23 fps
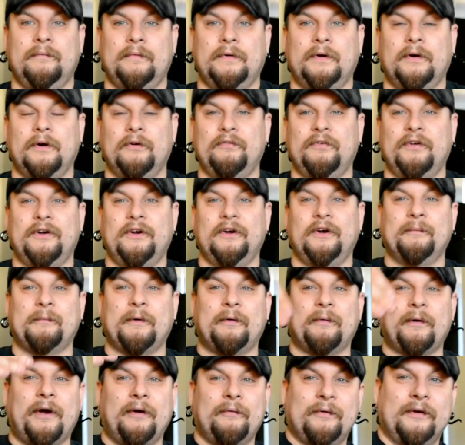I don't know if you can hear, my
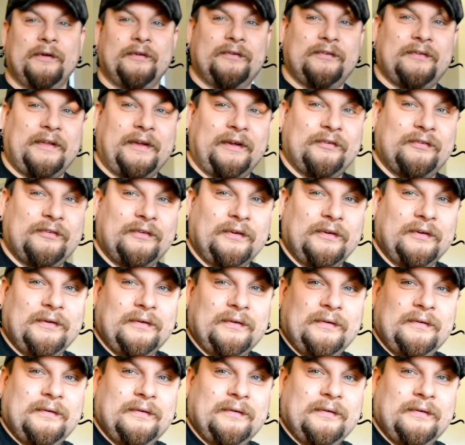right wrist likes to